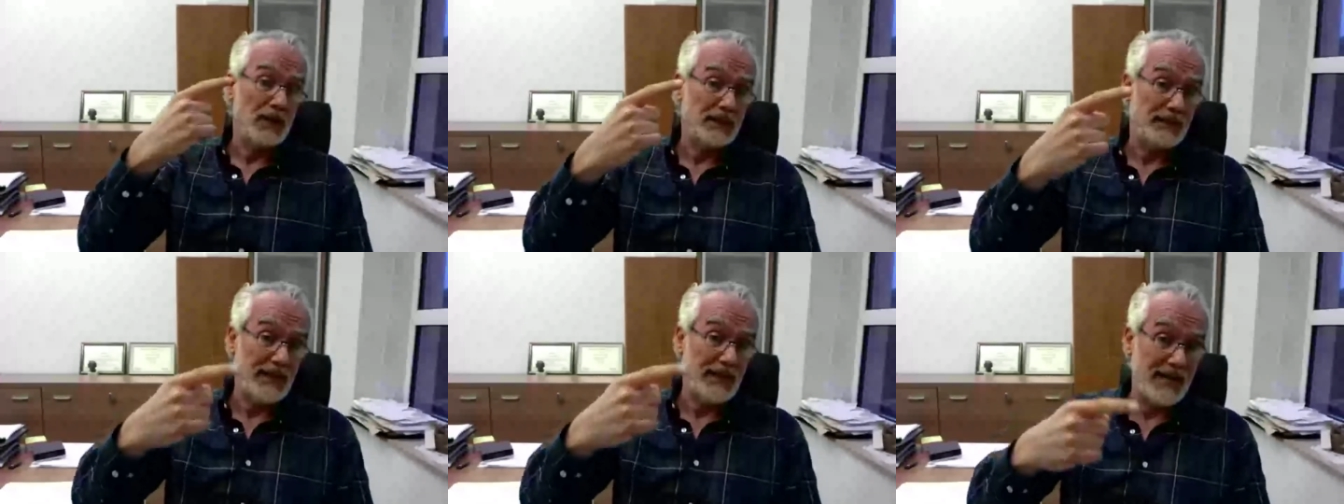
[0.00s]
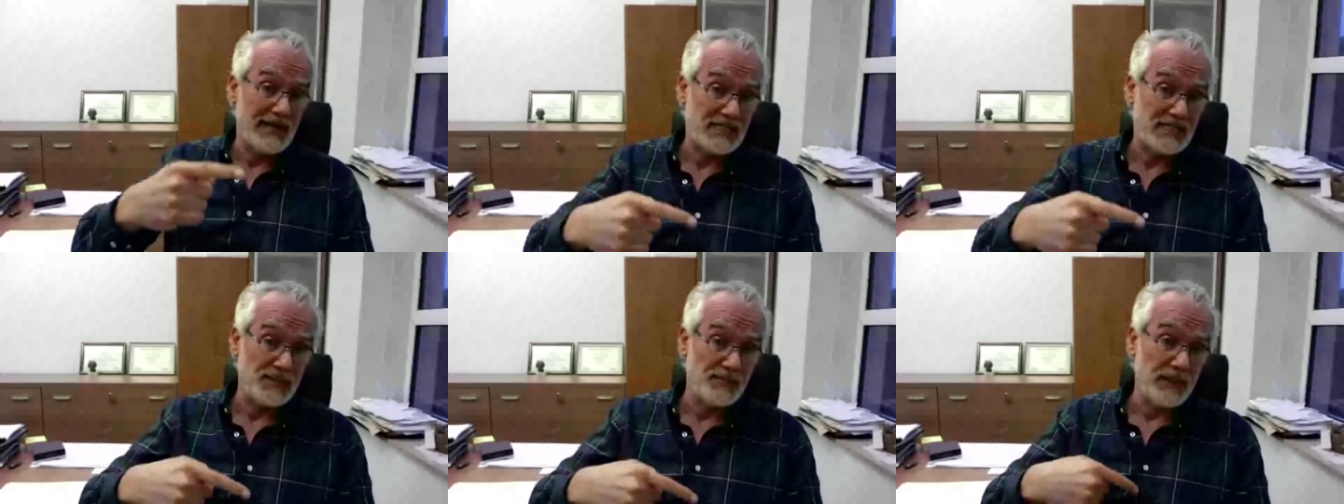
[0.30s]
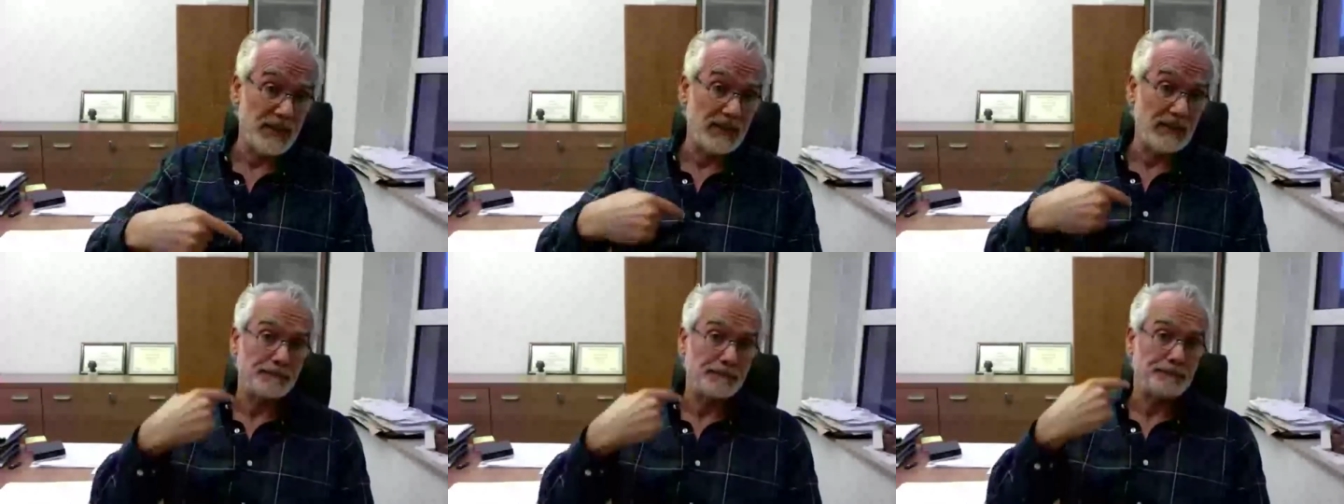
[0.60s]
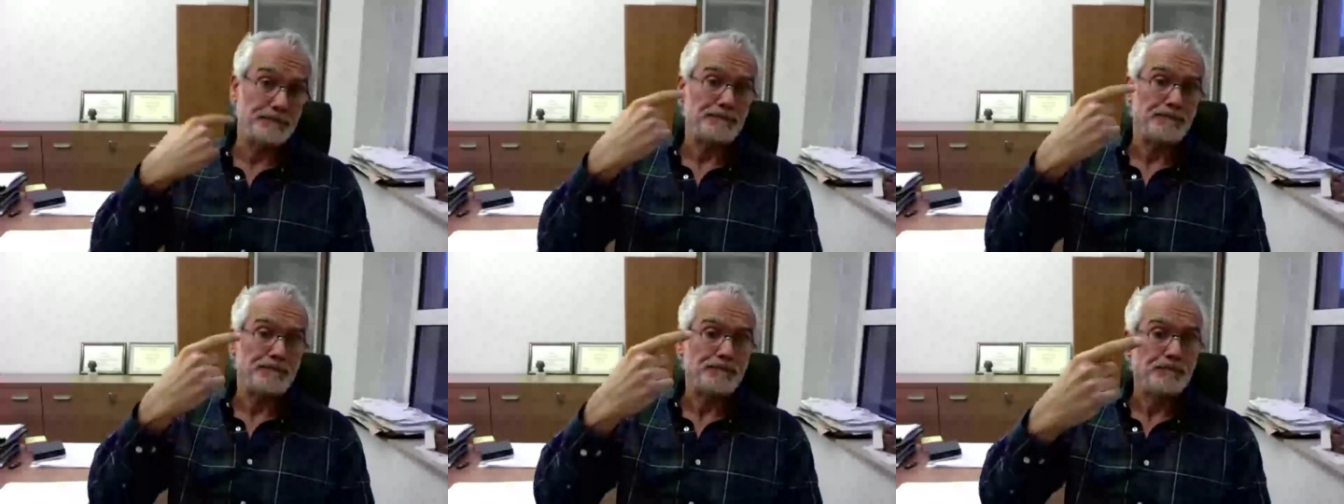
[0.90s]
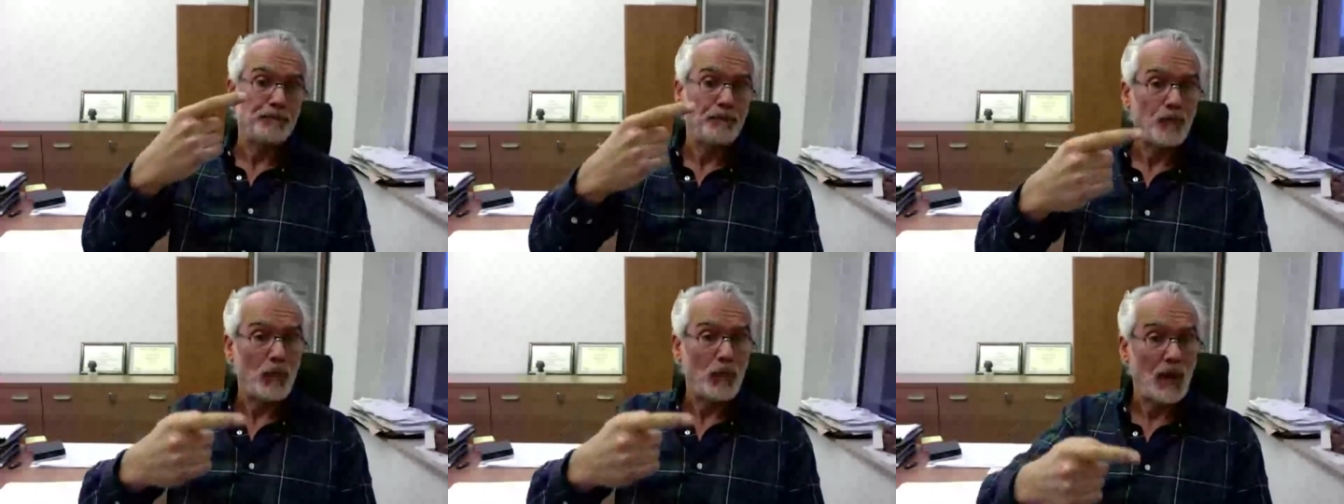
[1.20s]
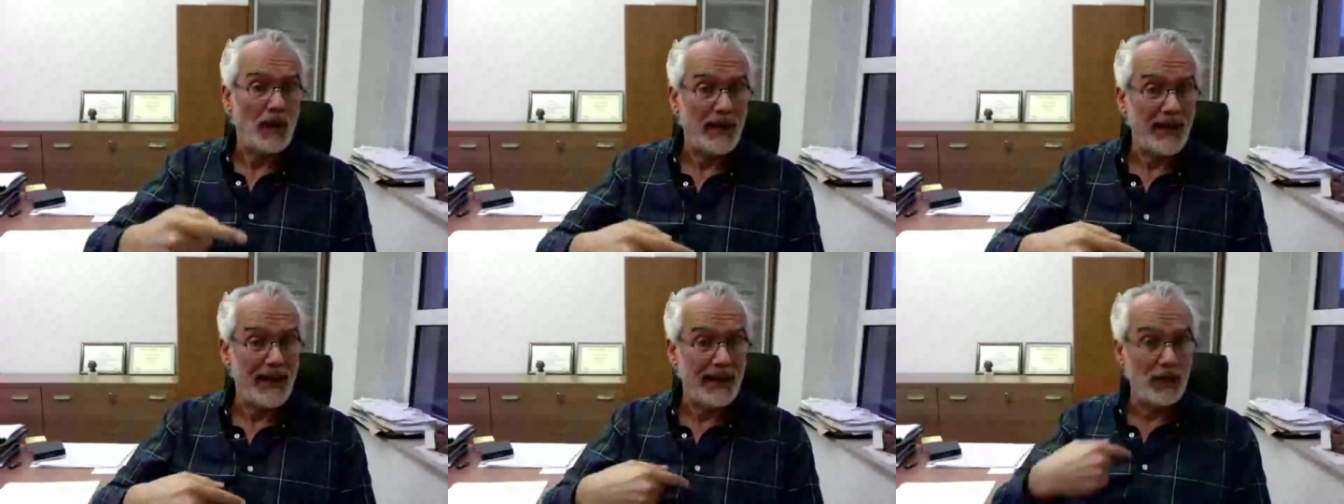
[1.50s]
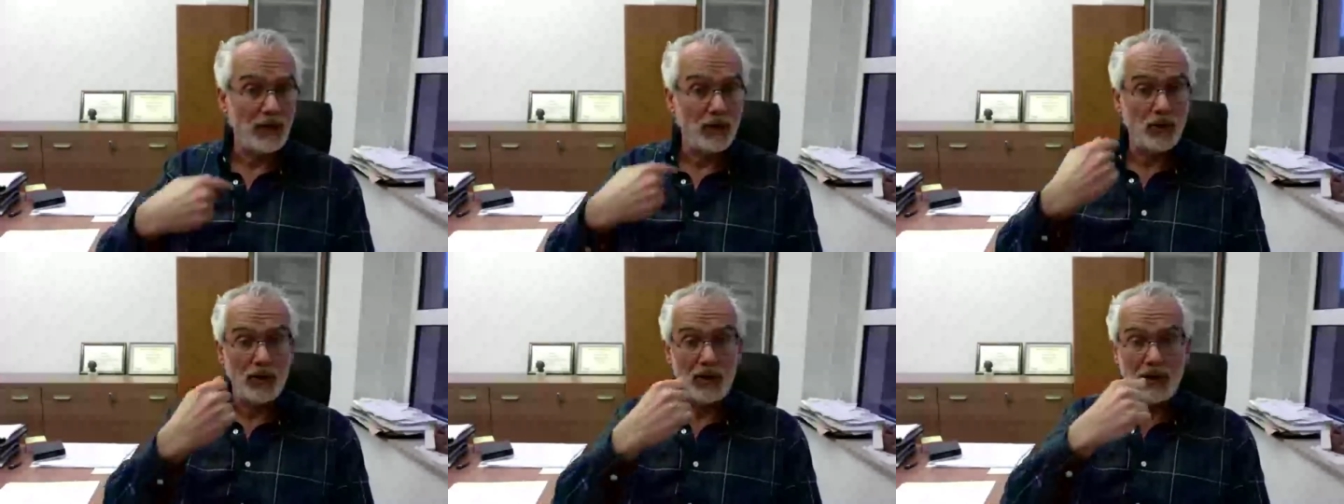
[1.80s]
transmit
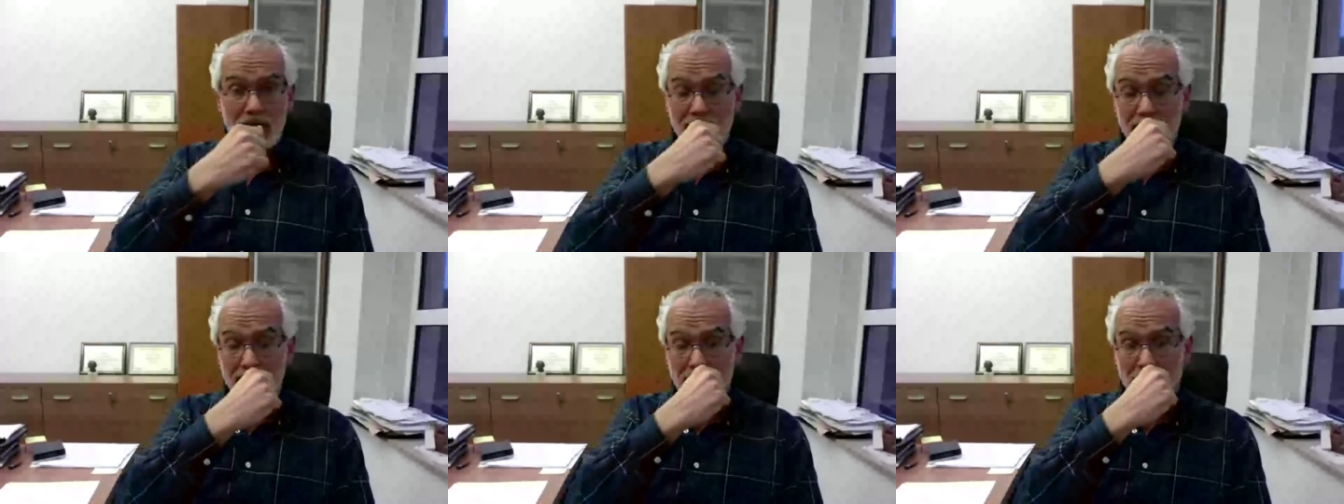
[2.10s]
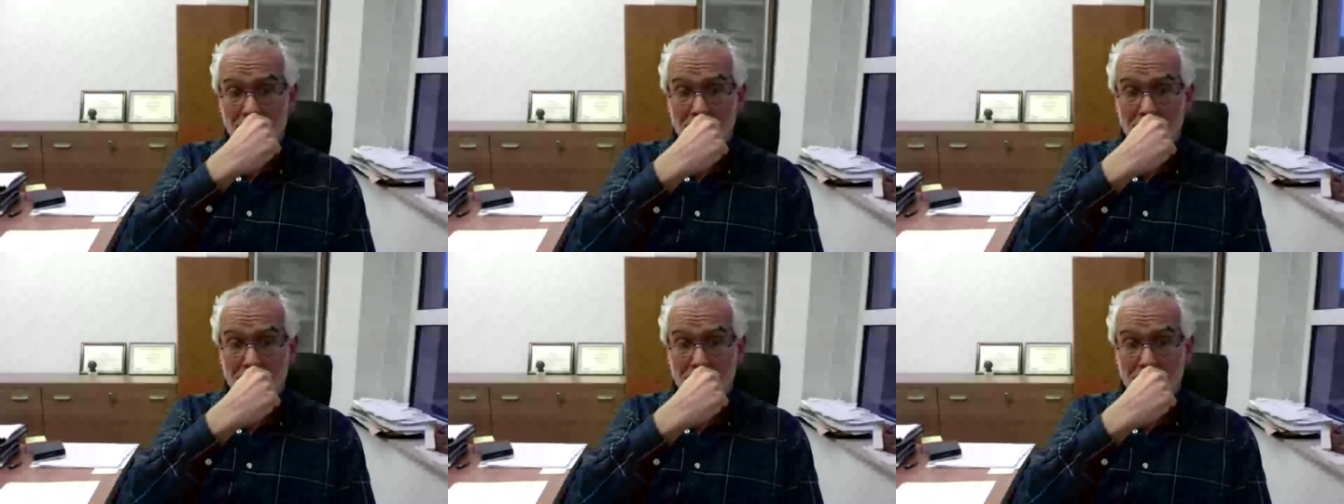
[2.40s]
regularly